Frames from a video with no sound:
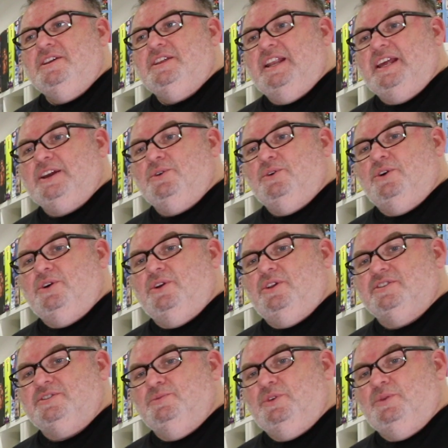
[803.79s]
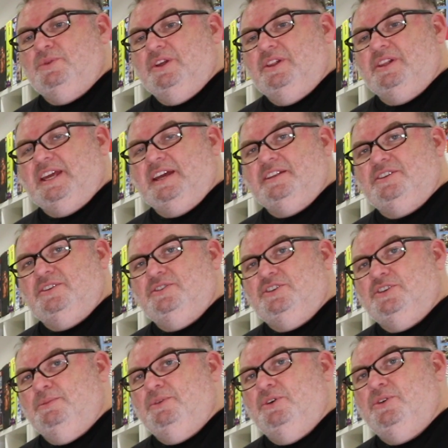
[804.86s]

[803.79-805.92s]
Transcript: Lego hauls, and we will get to some